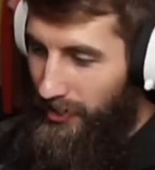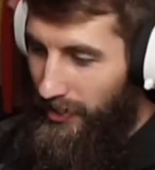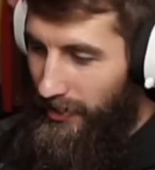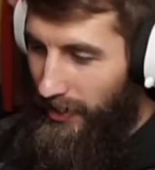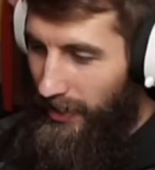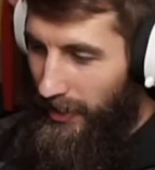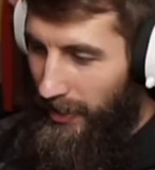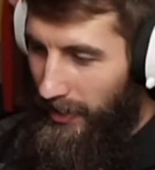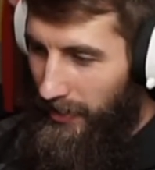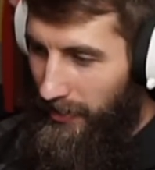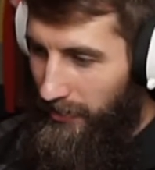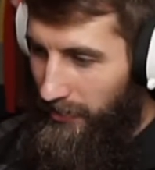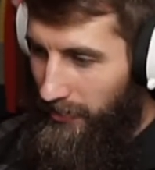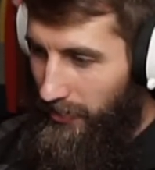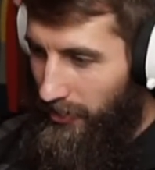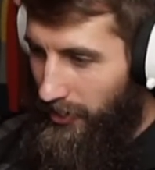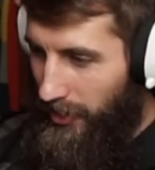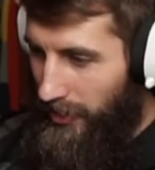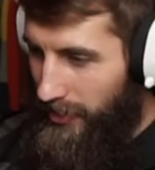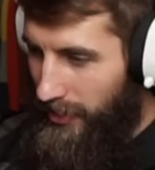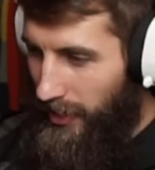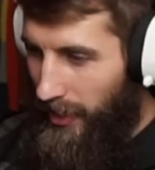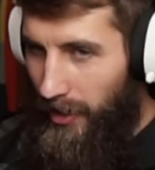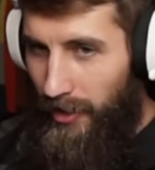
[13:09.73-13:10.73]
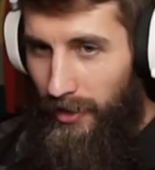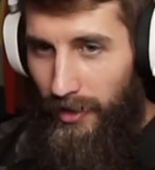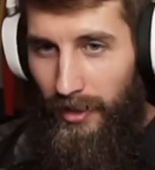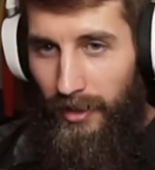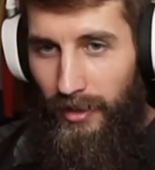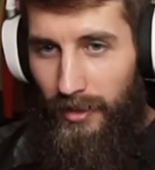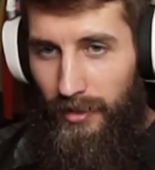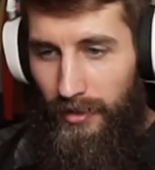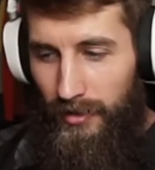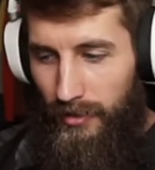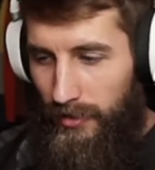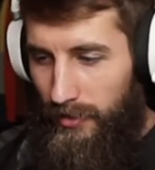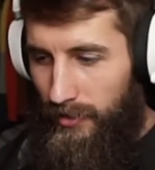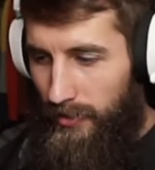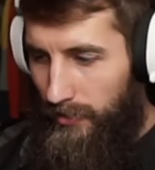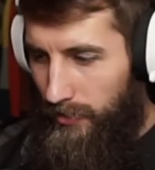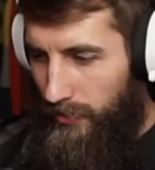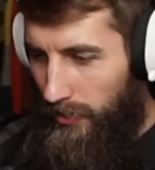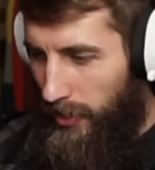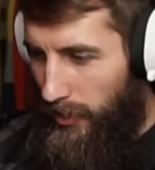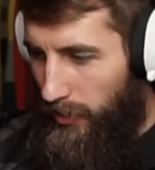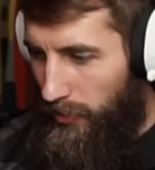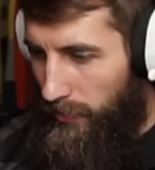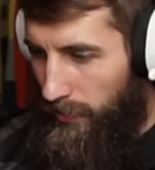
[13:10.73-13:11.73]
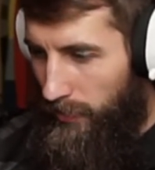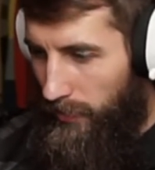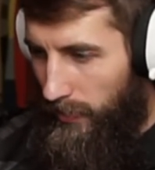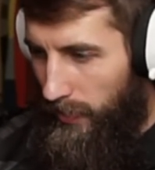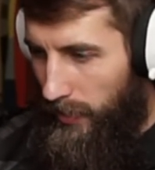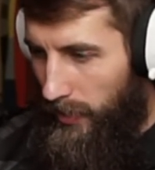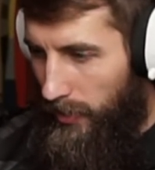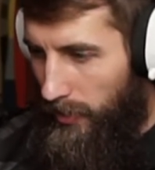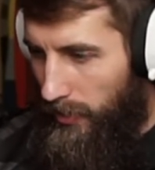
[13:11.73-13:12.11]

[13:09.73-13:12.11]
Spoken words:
Do you see that? Look at Terror. Oh,